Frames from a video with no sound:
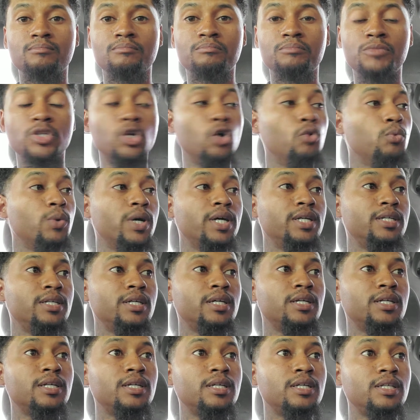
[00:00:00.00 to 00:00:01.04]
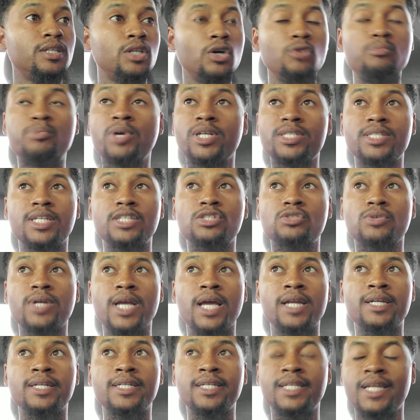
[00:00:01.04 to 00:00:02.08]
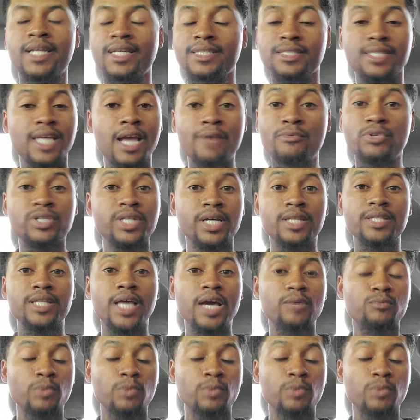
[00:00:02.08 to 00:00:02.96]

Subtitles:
No presidential candidate has ever done that,